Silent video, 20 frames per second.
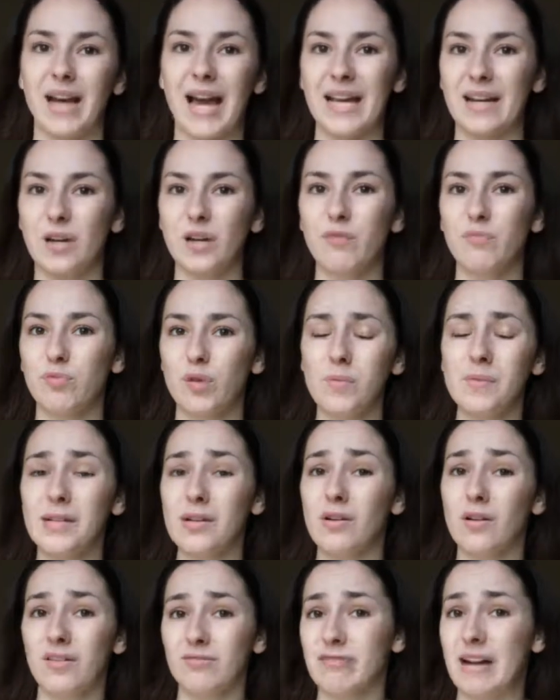I could have
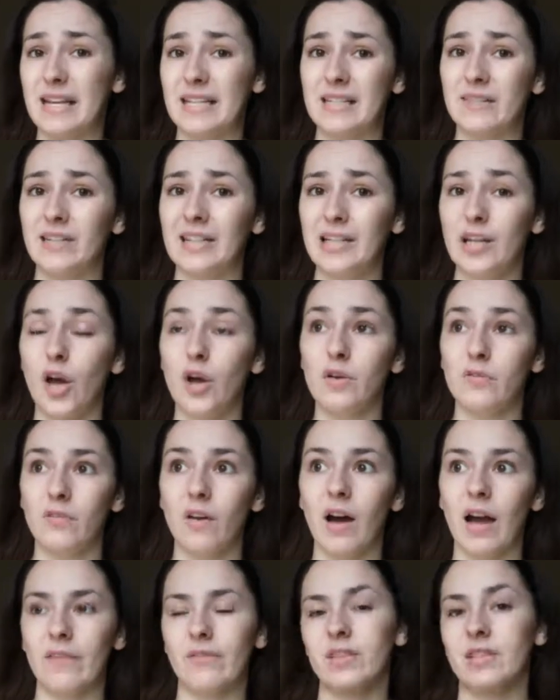probably got a relatively low
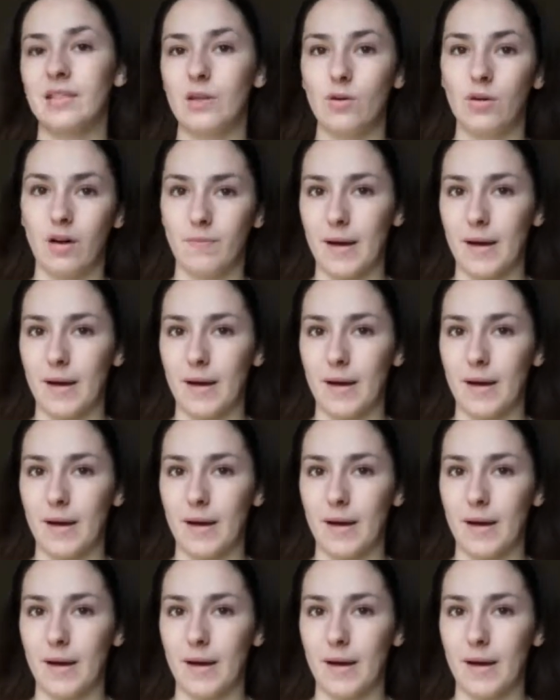5 and still